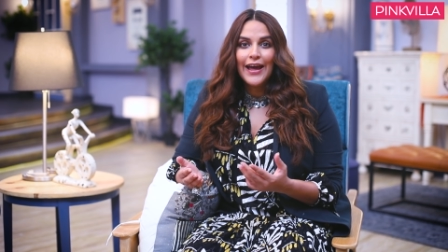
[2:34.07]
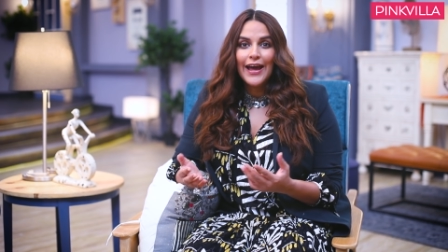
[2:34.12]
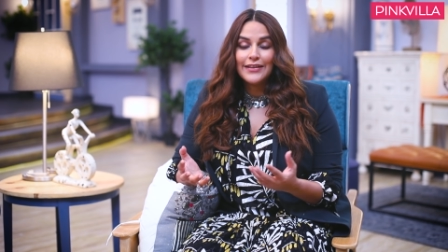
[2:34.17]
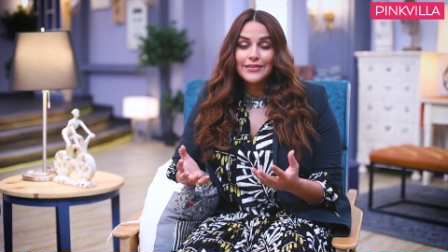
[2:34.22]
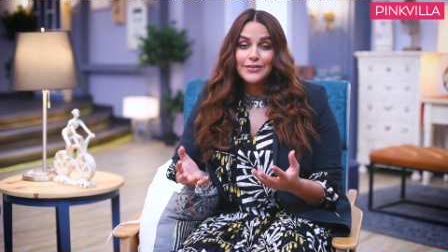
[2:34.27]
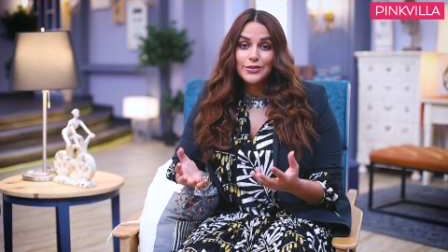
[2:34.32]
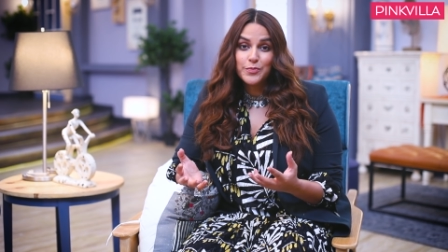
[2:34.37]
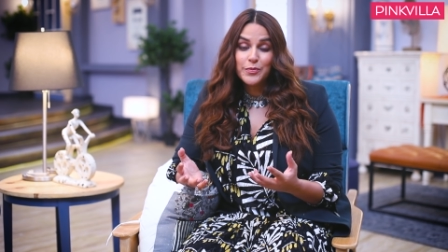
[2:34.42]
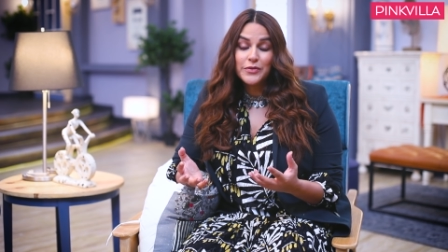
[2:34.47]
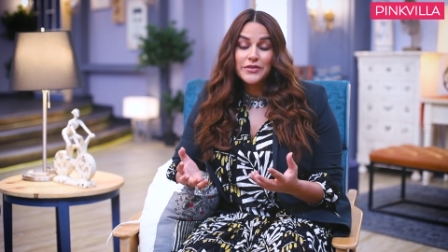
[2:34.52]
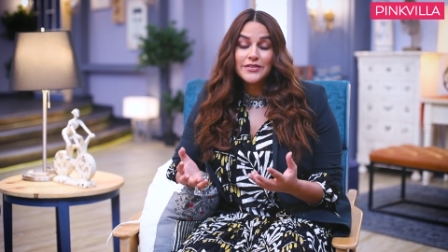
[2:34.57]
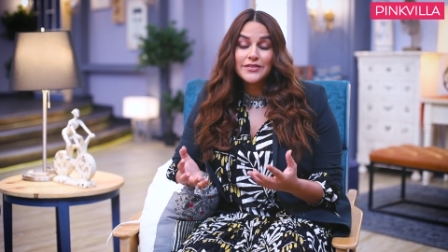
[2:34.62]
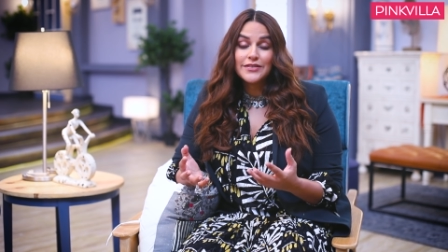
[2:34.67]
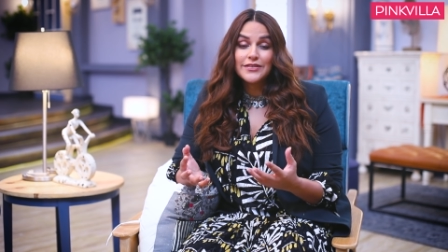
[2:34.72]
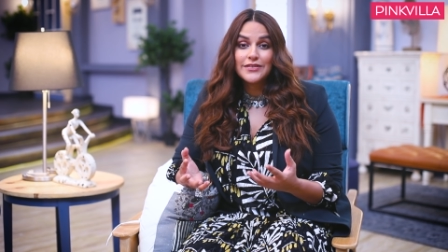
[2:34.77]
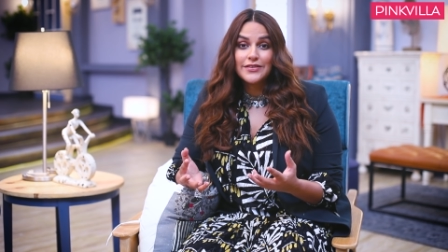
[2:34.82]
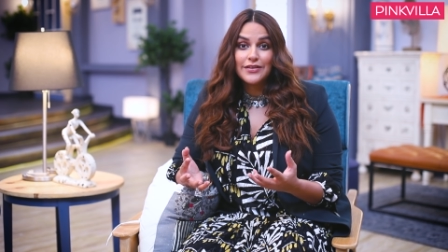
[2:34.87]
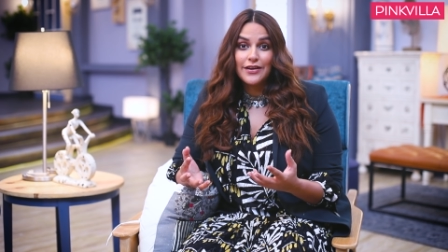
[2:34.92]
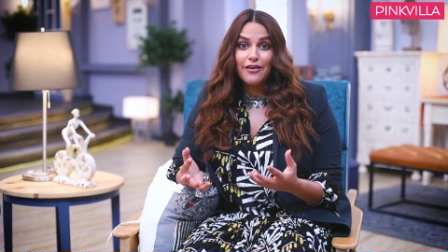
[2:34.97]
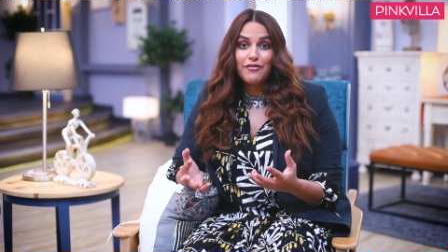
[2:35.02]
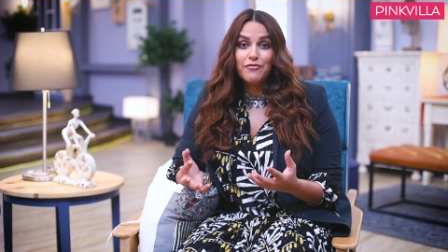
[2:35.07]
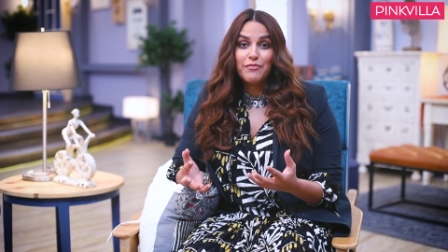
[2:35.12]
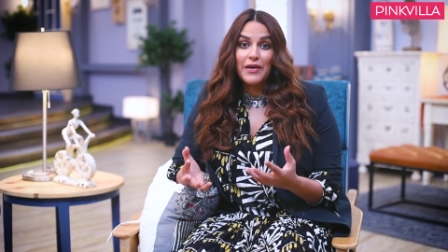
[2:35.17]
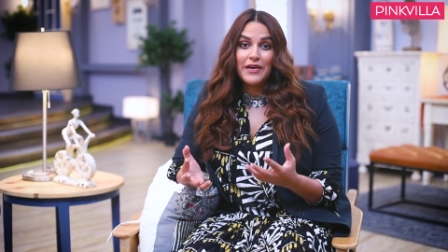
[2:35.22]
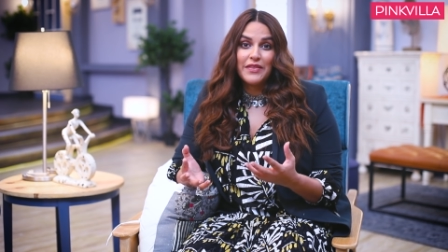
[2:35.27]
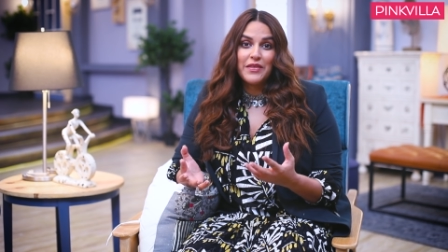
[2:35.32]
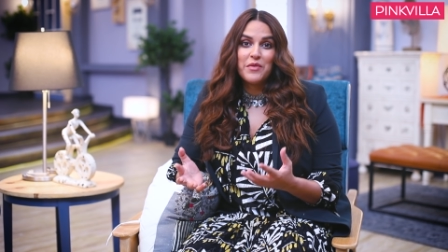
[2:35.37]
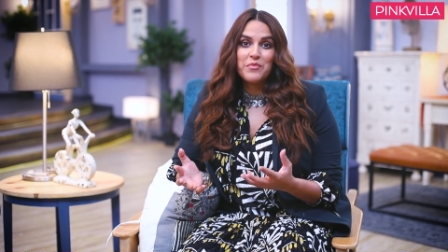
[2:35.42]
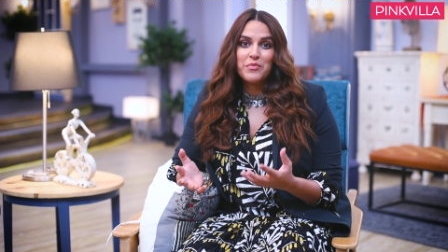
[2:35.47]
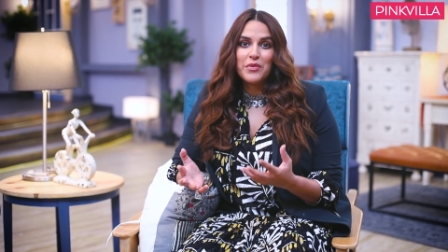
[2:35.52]
and this person is loved
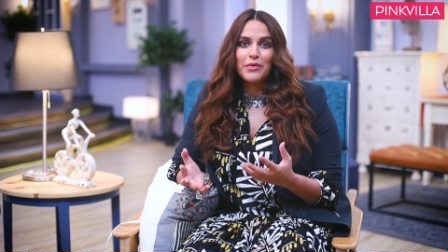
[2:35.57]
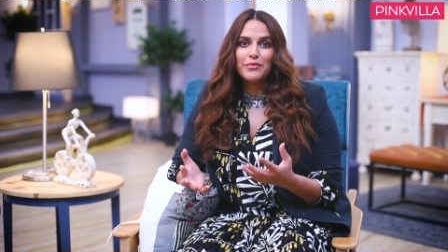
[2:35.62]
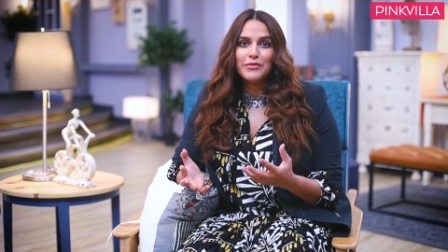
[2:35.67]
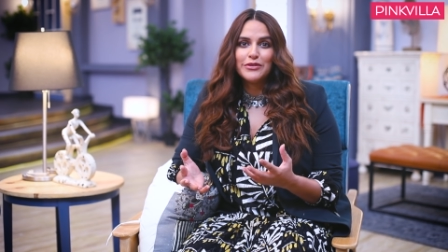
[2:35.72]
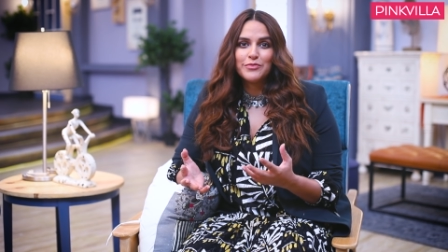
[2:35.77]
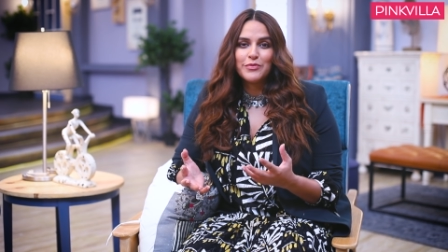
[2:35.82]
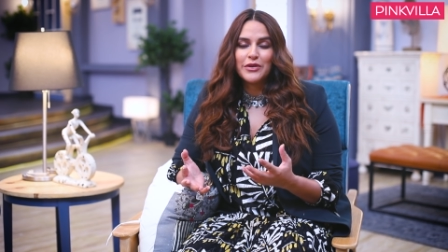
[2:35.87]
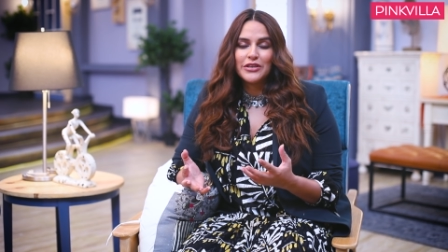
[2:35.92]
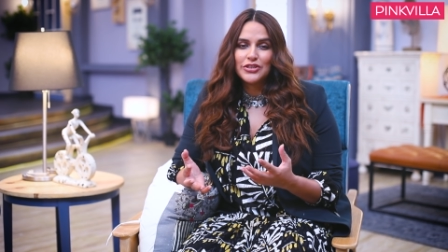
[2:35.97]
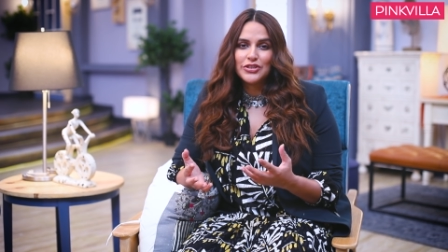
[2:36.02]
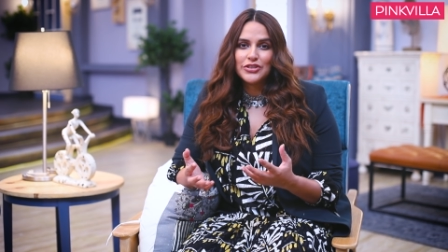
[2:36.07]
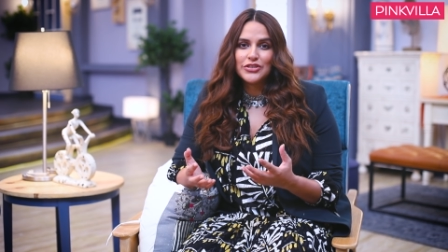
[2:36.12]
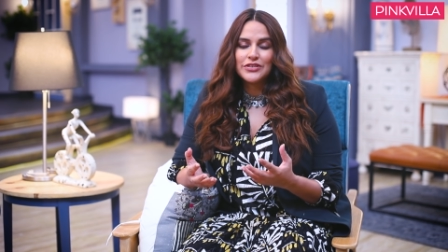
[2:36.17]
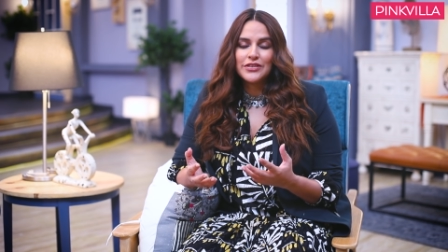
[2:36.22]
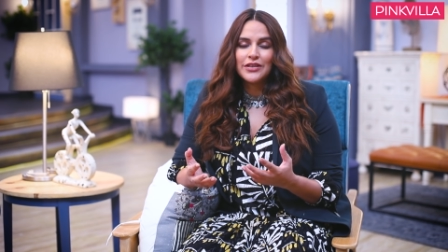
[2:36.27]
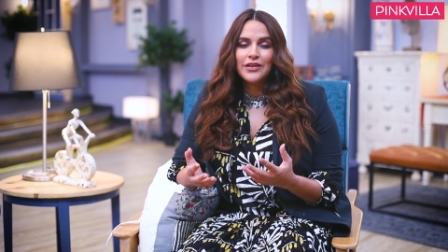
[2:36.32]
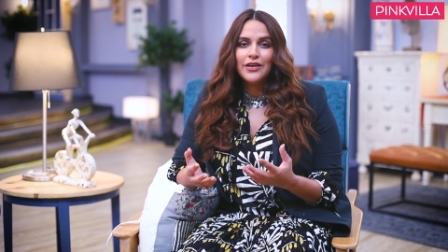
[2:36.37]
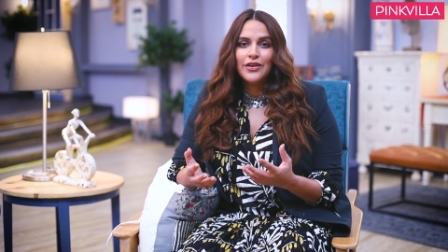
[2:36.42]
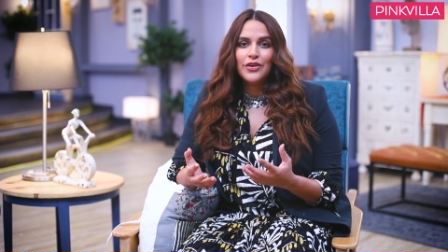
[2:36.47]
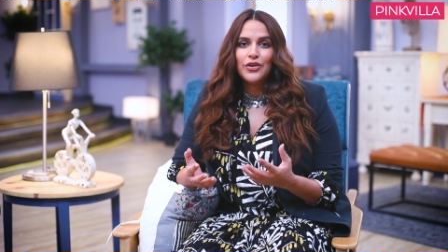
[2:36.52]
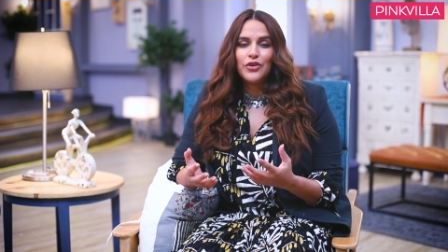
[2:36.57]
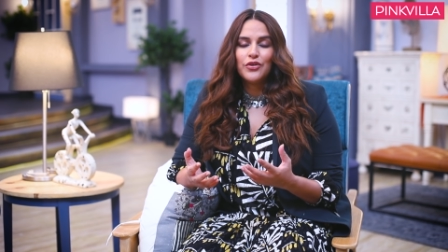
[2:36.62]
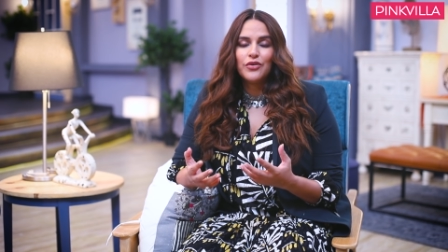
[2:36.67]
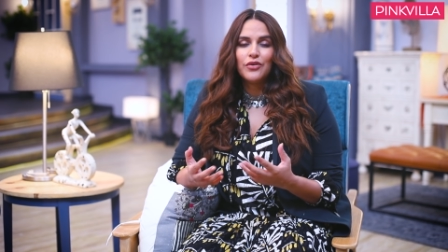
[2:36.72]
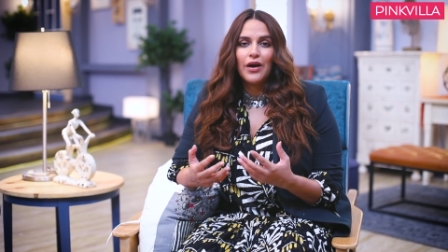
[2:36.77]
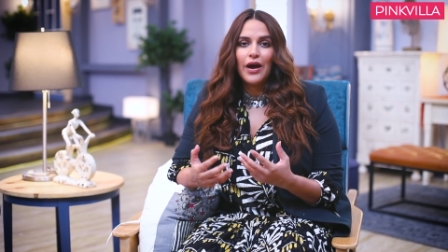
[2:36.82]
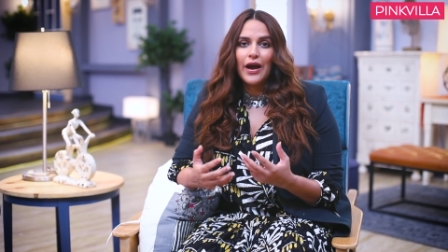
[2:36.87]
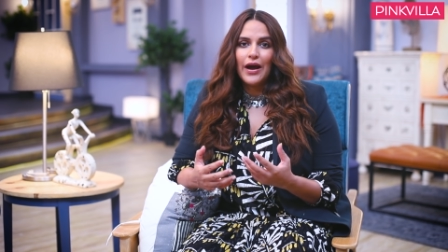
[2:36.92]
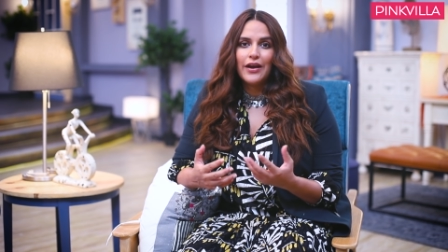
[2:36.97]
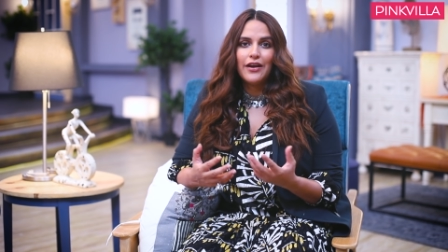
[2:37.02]
by their mom as much as,
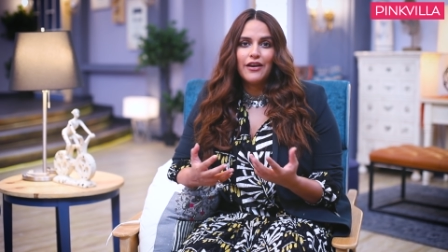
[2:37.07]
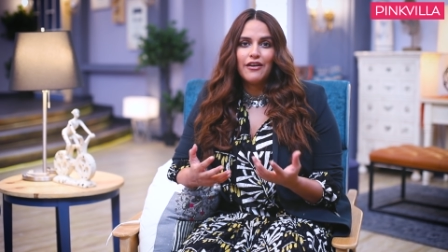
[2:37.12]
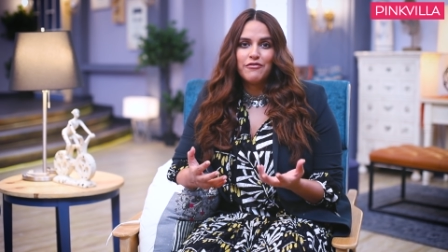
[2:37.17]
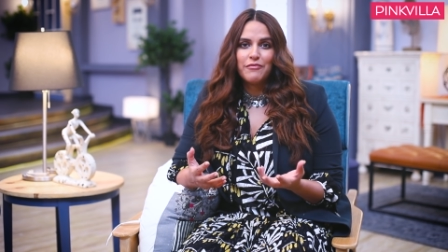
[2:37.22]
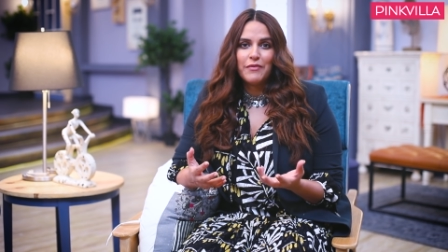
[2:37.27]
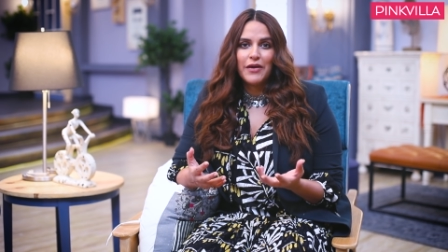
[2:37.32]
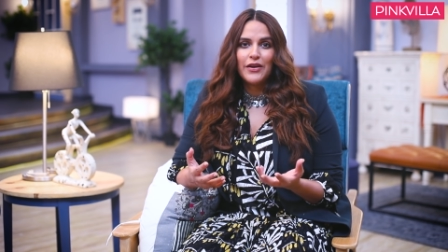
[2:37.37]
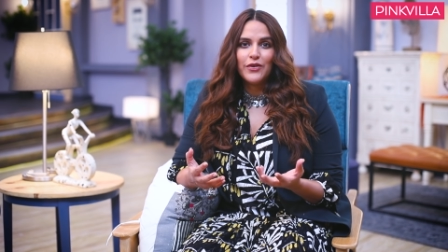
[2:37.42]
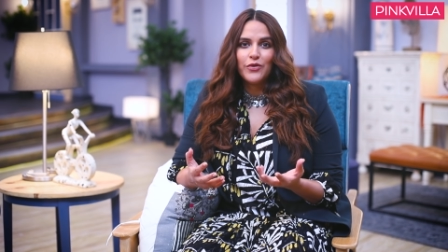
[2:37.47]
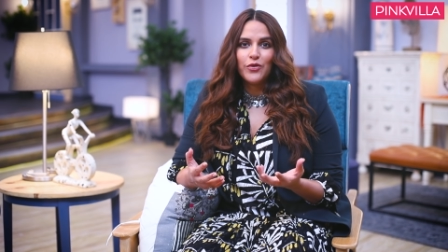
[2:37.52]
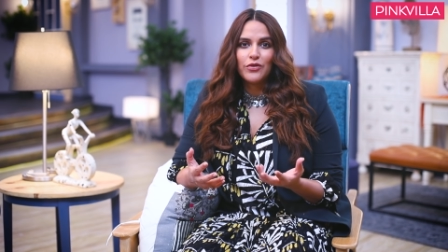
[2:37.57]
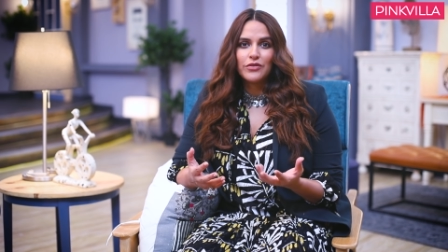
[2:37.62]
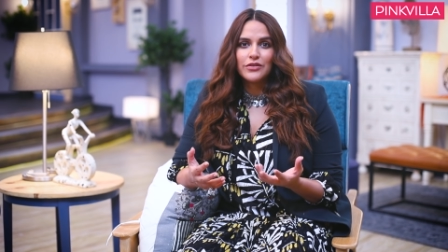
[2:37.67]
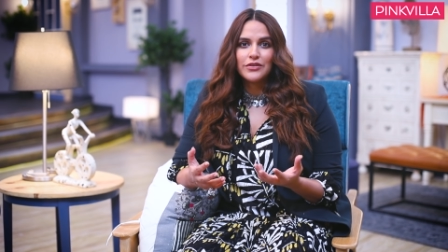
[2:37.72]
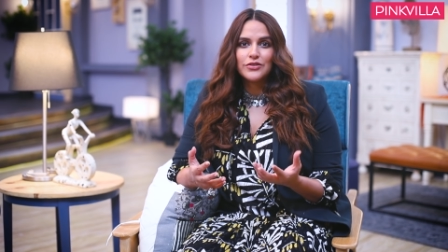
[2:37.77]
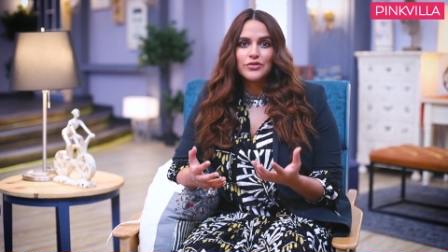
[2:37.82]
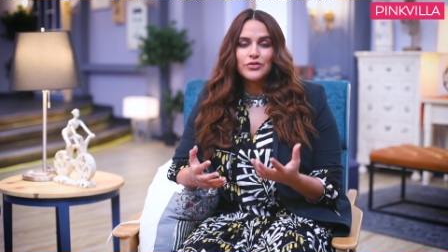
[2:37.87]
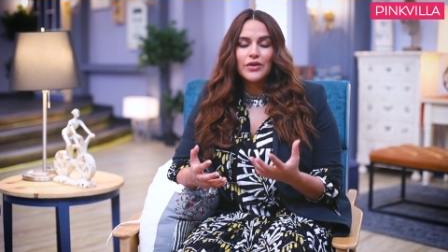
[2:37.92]
I love my daughter.